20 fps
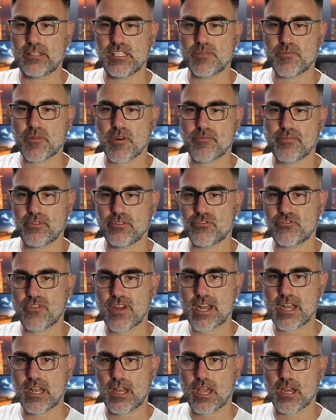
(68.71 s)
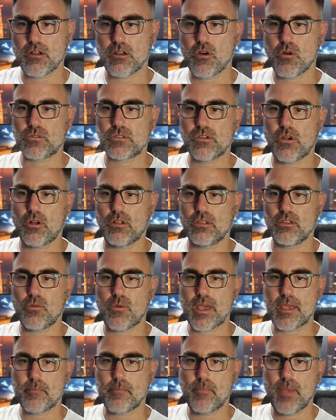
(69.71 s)
This purple trend line goes all the
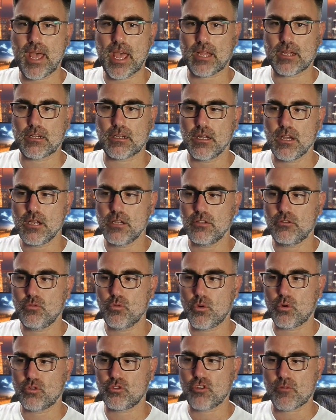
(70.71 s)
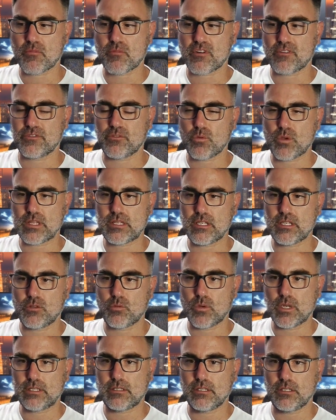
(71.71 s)
way back to October of
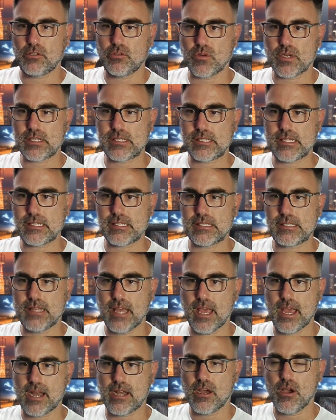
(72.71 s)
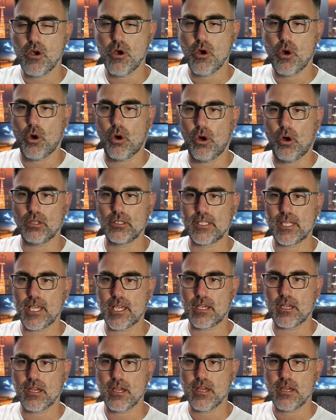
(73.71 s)
2022, and since then
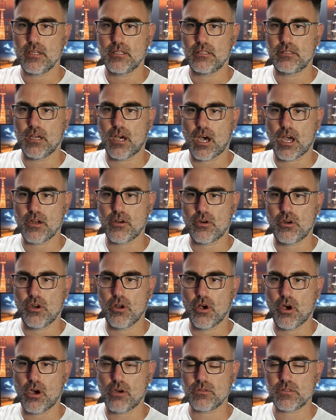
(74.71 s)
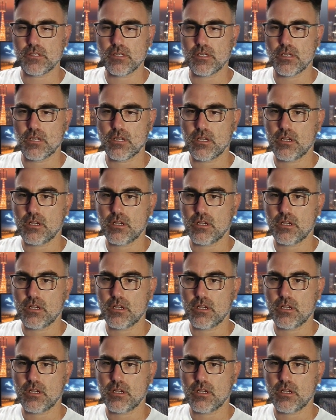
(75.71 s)
holding the higher lows.